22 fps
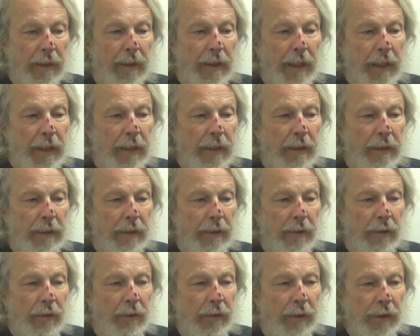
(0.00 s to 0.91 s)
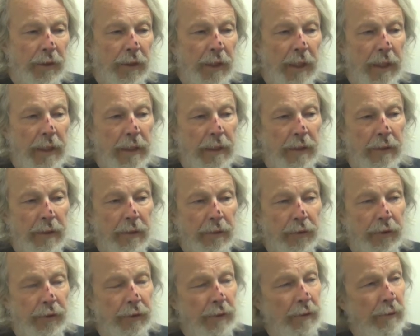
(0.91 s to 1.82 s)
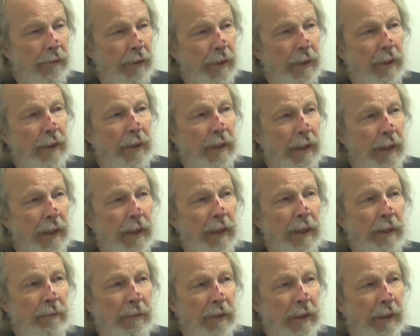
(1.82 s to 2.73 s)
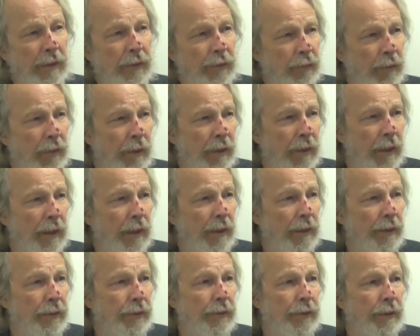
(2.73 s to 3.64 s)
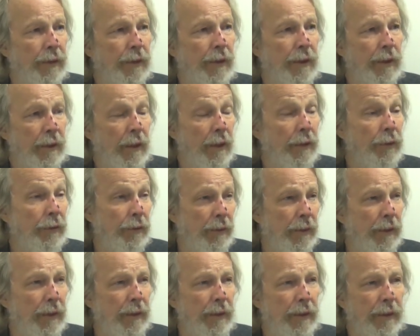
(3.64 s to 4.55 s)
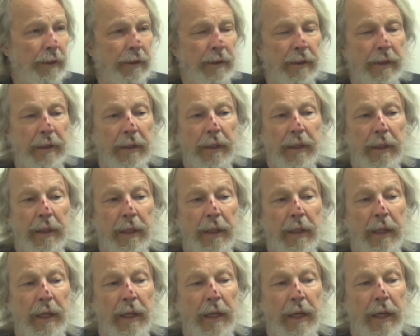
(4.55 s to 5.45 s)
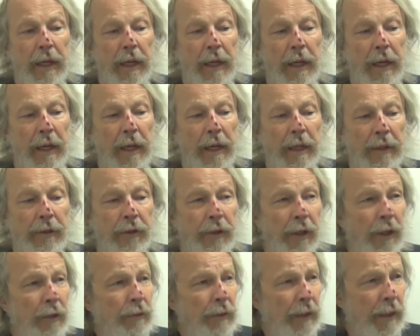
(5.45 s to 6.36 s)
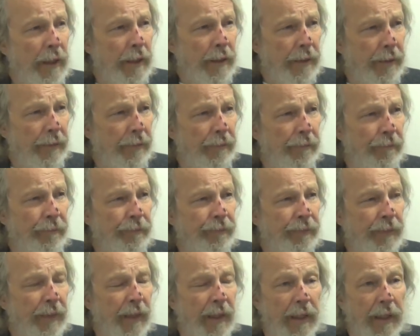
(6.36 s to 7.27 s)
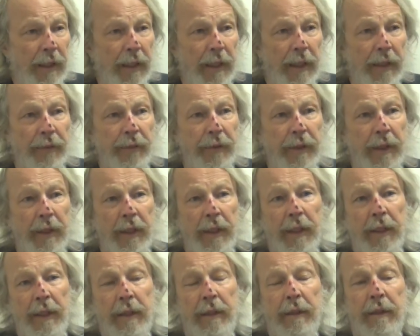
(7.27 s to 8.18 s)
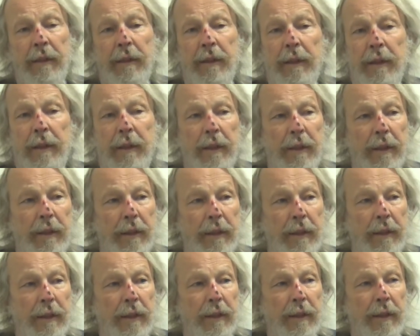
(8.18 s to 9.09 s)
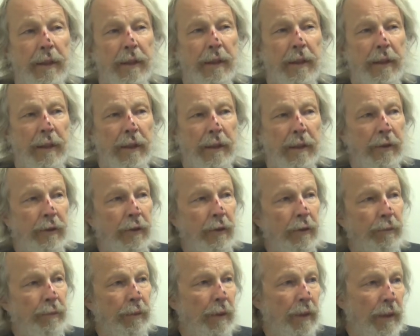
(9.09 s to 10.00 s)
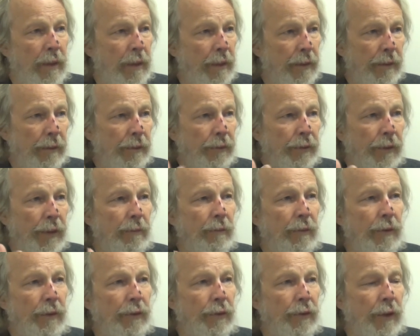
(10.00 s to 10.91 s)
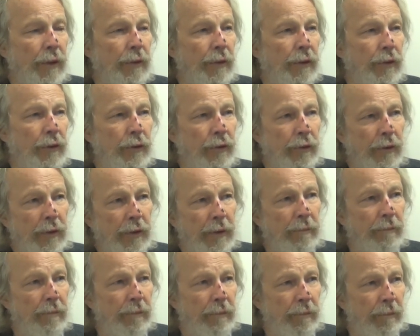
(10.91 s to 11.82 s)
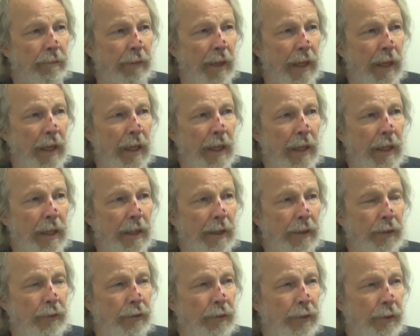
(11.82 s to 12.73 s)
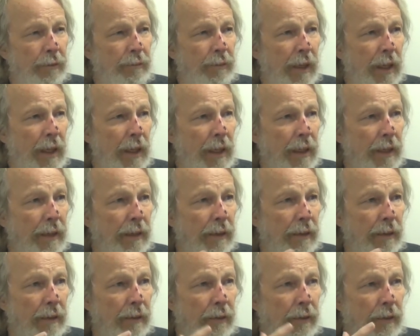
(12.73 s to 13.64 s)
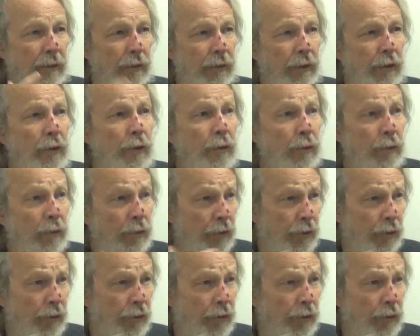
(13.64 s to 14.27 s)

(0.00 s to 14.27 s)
they you could take your suit into any Men's Wearhouse in the country and donate it and then get a coupon or something so that you could buy you could buy new